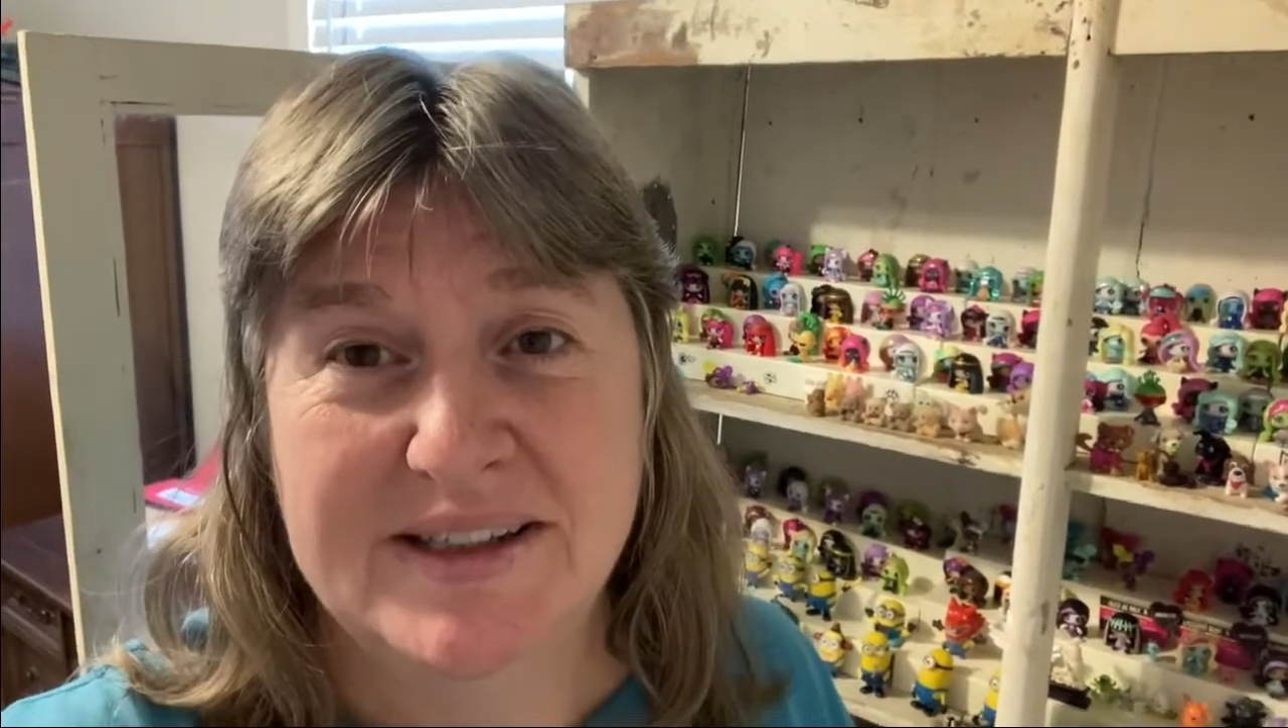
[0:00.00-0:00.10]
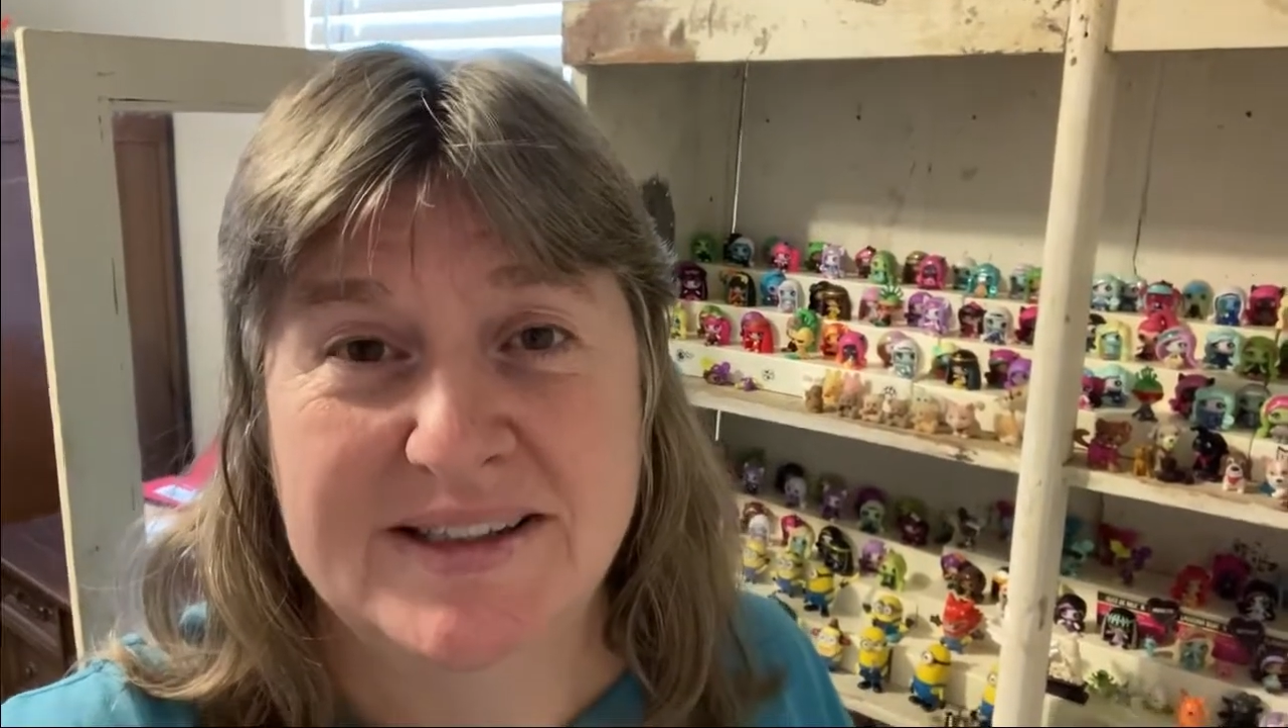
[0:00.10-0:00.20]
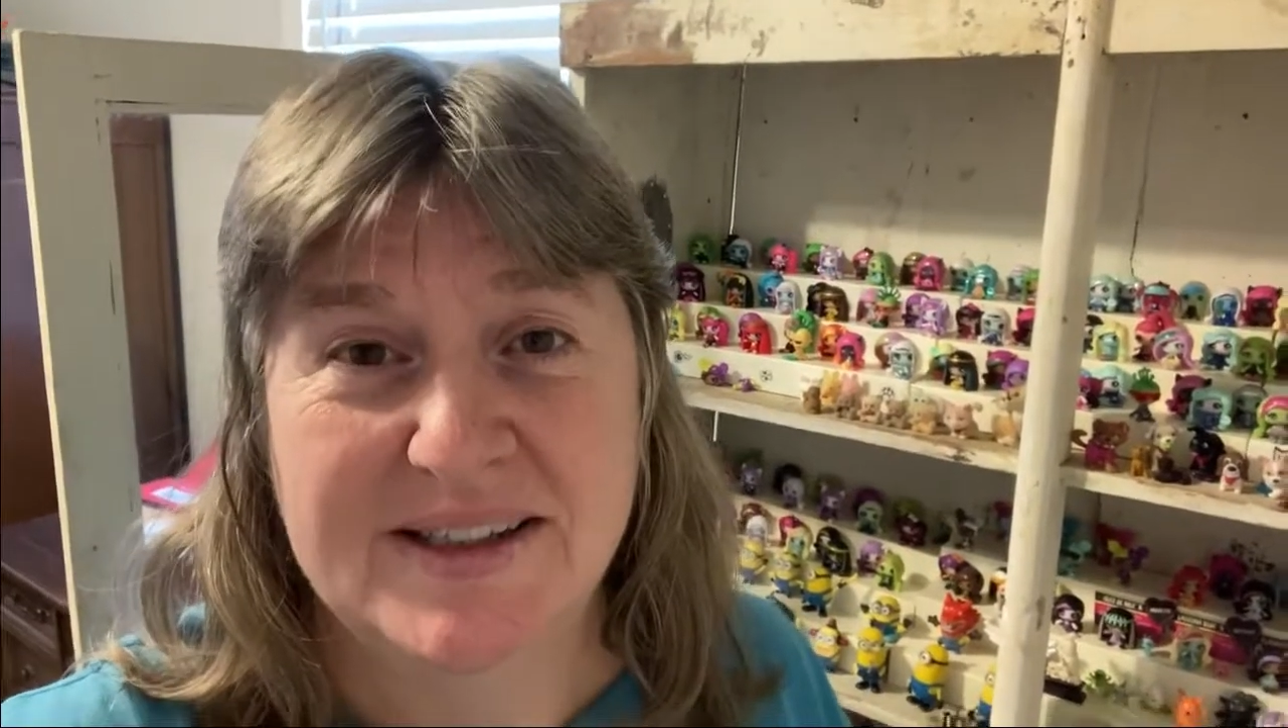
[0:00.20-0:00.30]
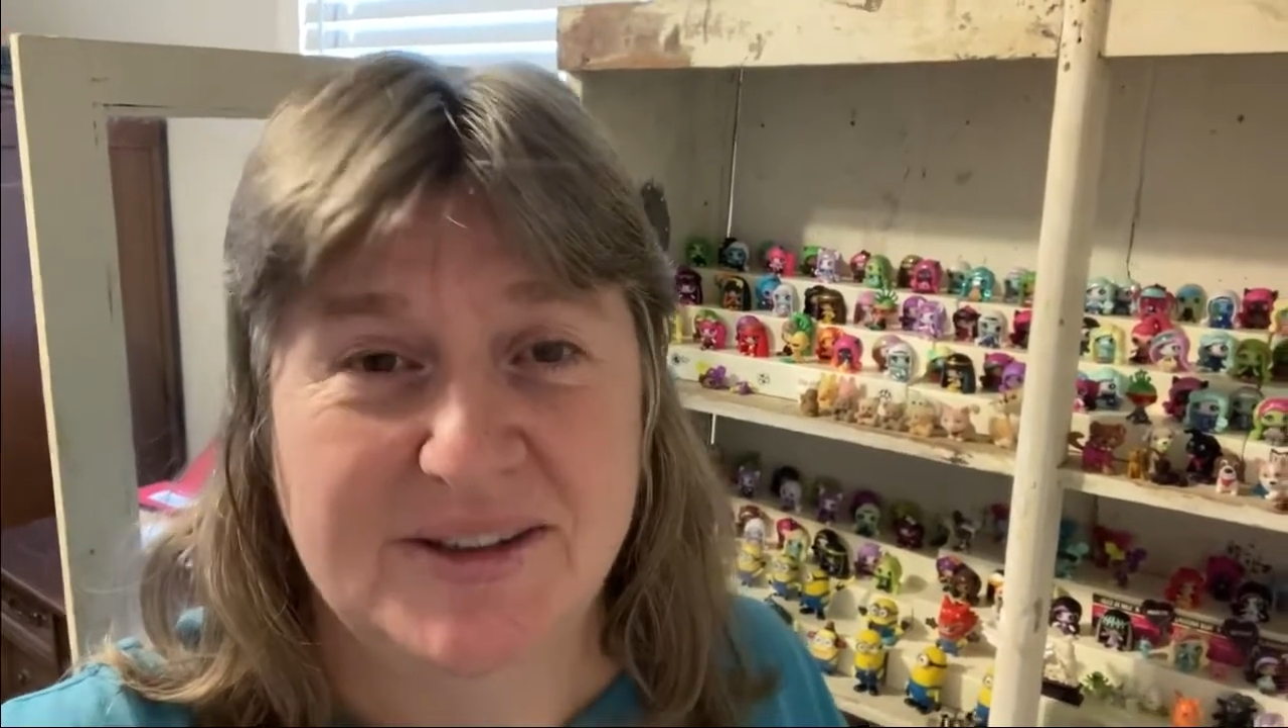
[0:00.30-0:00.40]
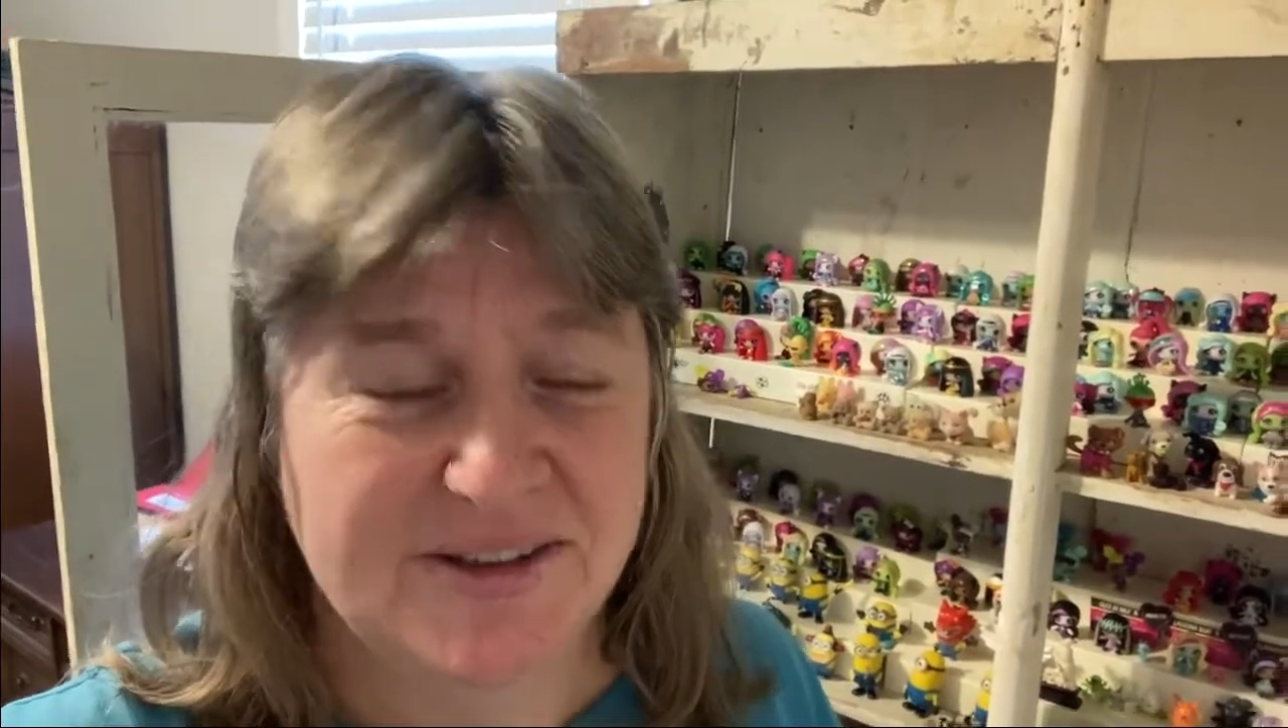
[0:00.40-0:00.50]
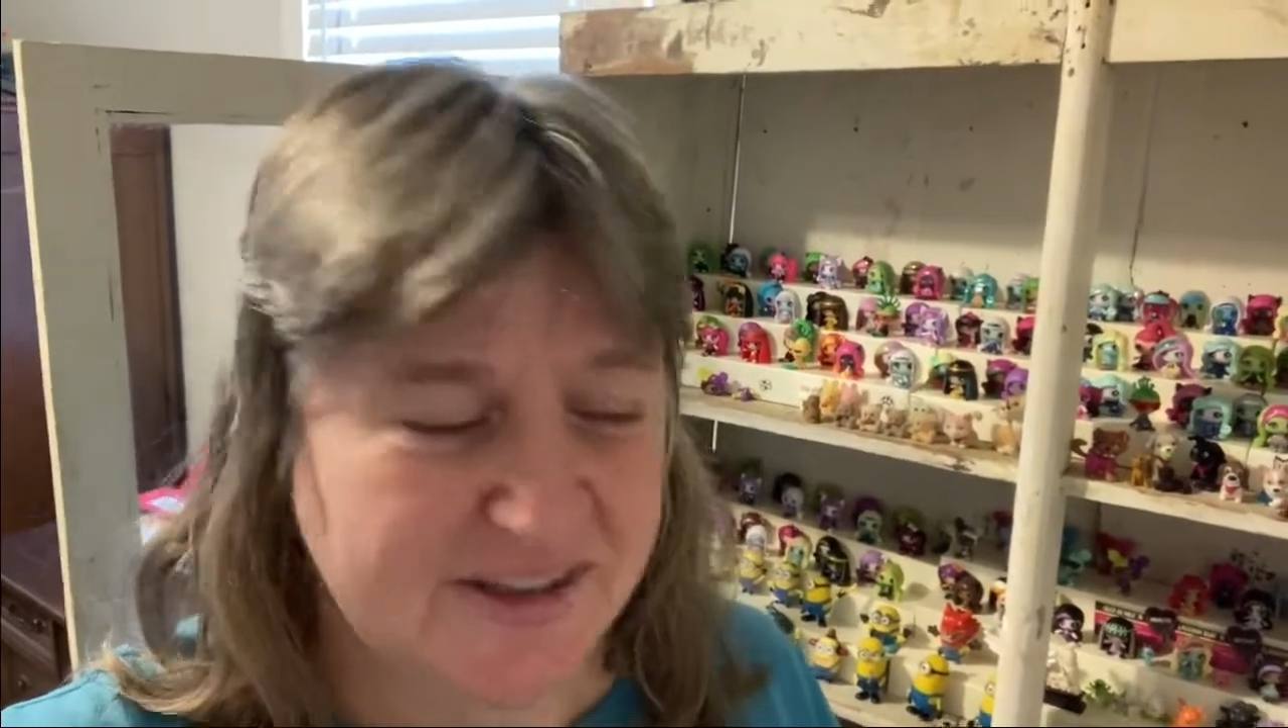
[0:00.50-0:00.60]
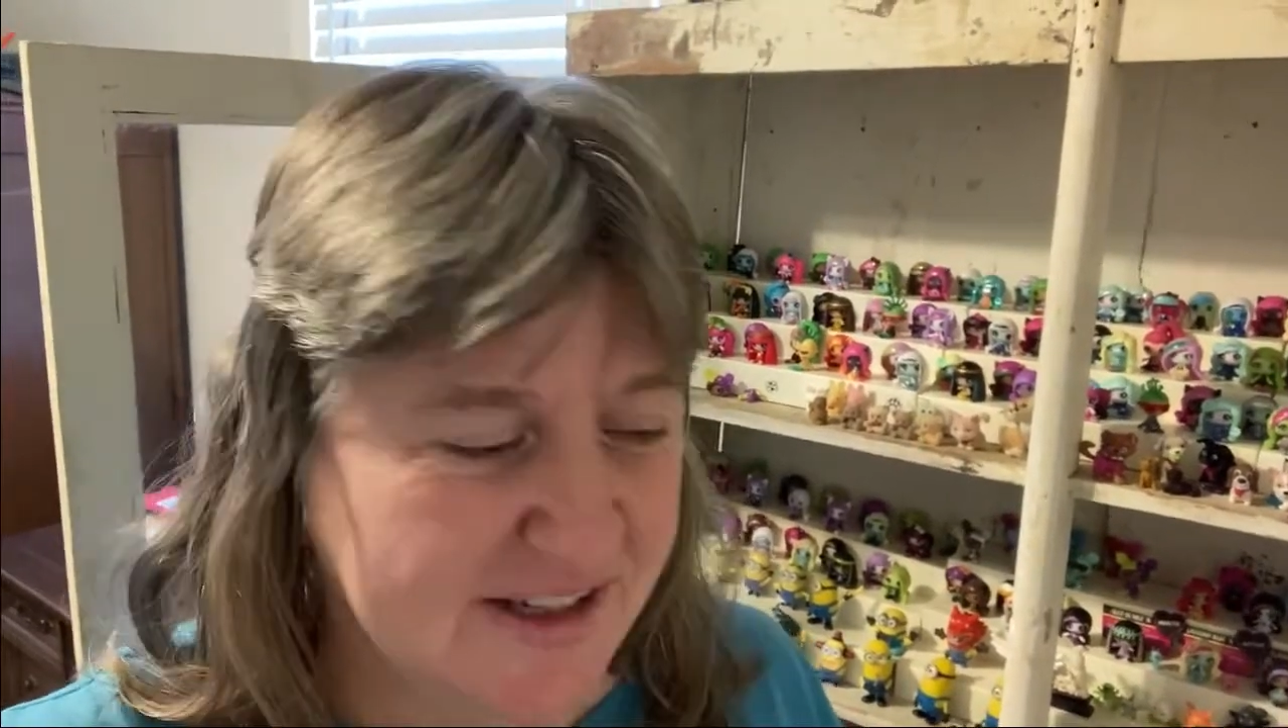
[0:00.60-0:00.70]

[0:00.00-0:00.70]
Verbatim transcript: So,